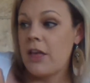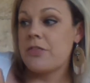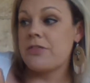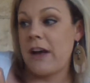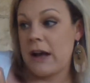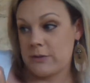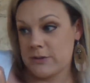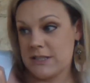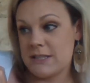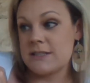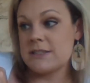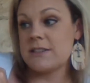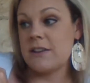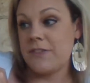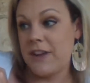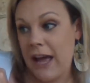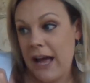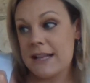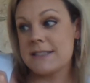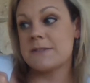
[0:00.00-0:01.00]
thousands
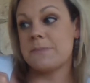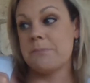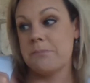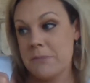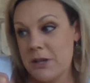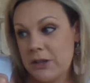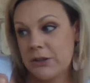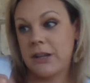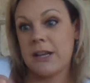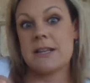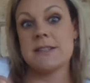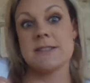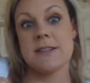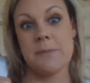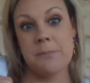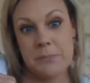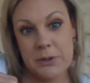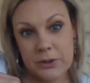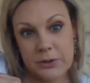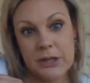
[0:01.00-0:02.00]
of cats, millions
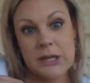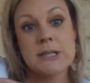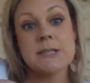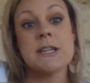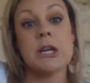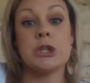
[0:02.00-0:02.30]
and billions